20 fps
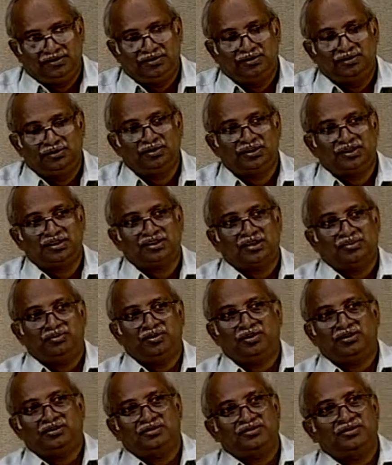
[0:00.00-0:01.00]
Do you understand?
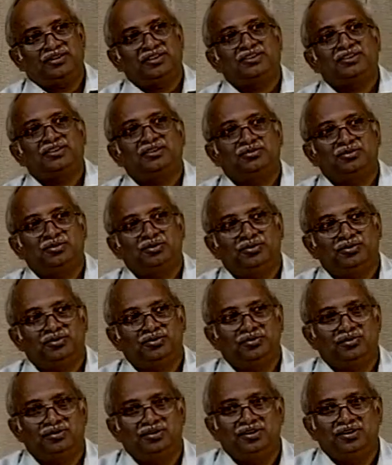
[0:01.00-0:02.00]
Because the vessel is moving
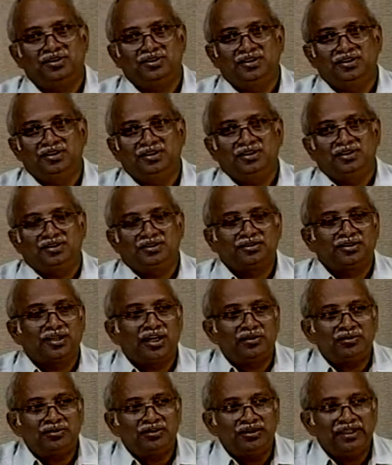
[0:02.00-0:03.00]
slowly. So
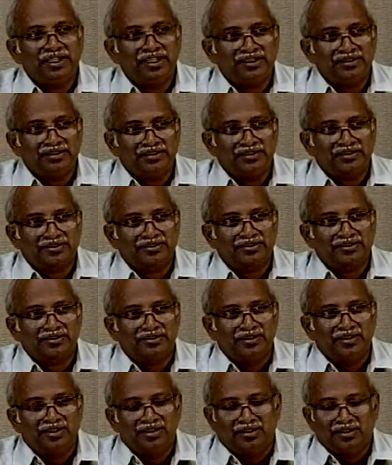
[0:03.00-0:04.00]
how do you get this?
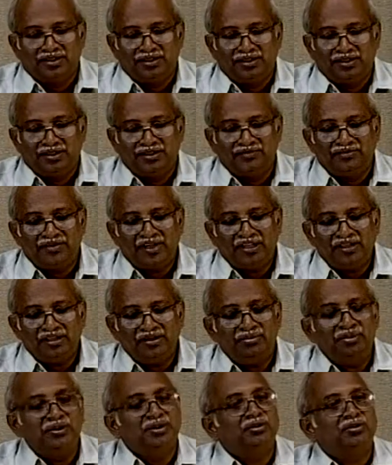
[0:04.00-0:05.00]

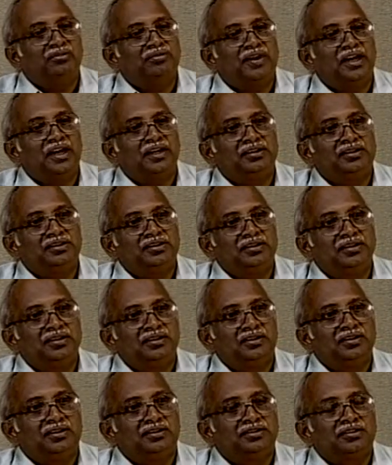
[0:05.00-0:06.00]
Invariably, you will find
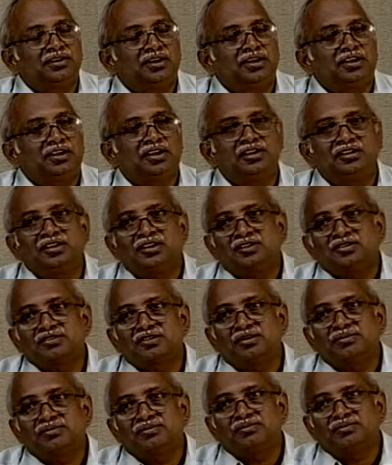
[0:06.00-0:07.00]
the rudders
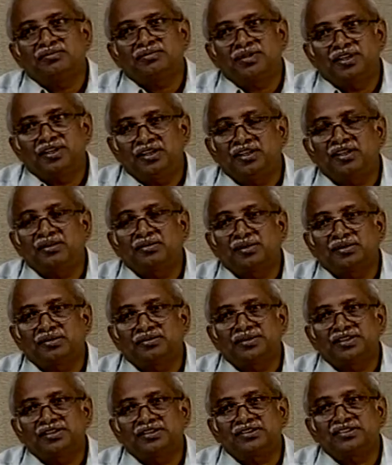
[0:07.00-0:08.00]
of inland water
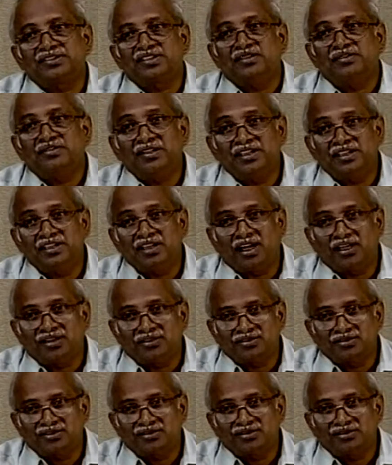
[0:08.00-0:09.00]
vessels are very
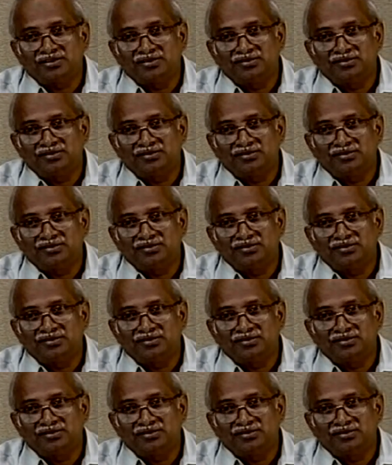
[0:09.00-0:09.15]
large.